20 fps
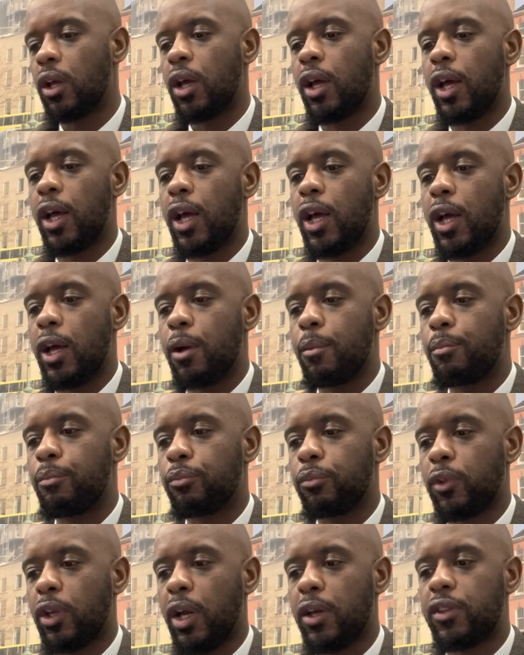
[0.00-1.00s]

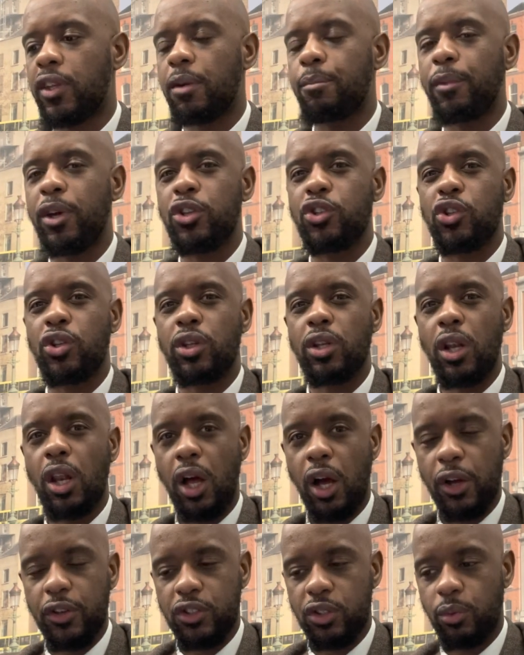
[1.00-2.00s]
As I mentioned
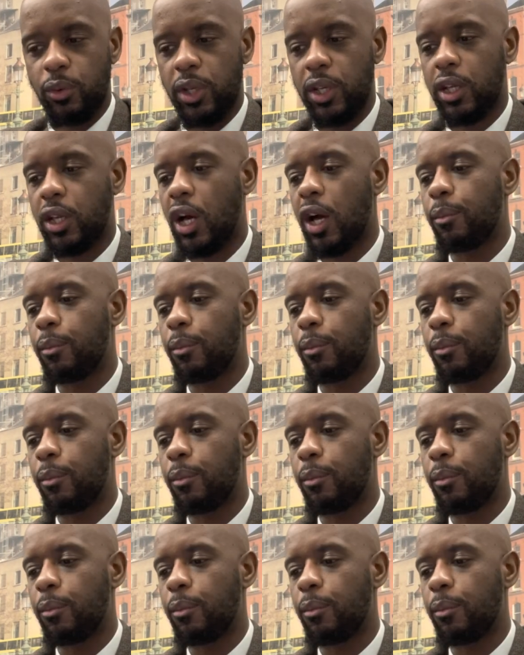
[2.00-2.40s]
last week,